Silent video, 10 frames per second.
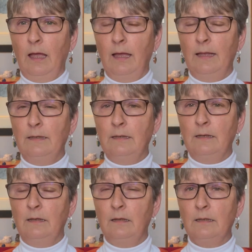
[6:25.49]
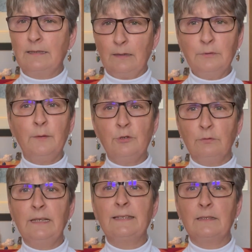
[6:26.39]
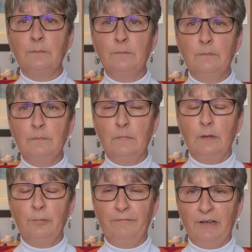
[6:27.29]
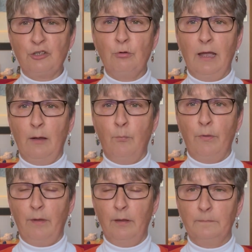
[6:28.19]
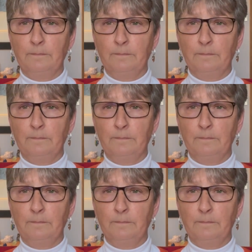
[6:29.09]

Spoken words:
And sometimes you'll need some professional help with it.